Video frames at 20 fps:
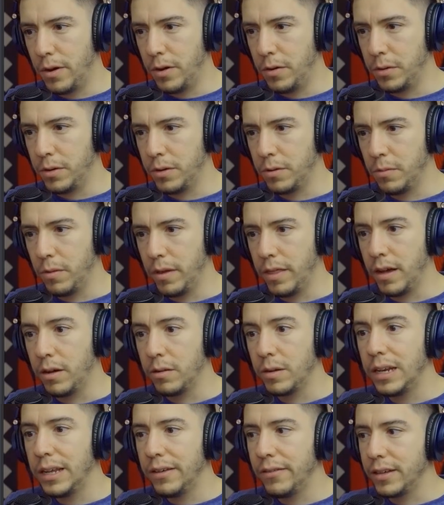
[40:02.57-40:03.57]
mode
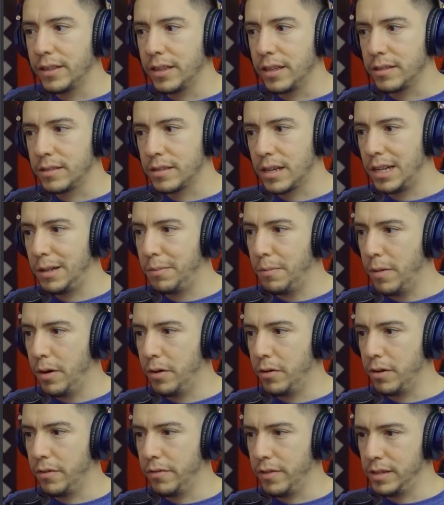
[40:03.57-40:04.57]
without leaving the Sculpt
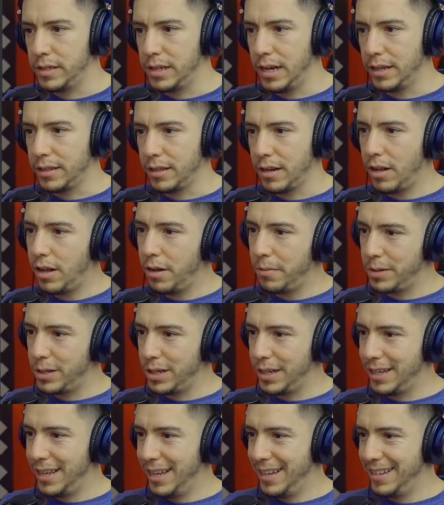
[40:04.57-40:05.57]
mode of the selected
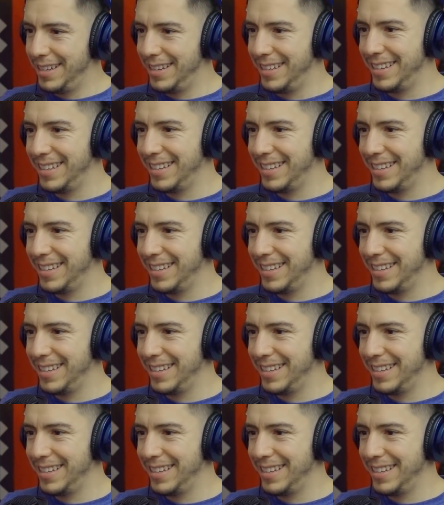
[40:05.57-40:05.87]
object?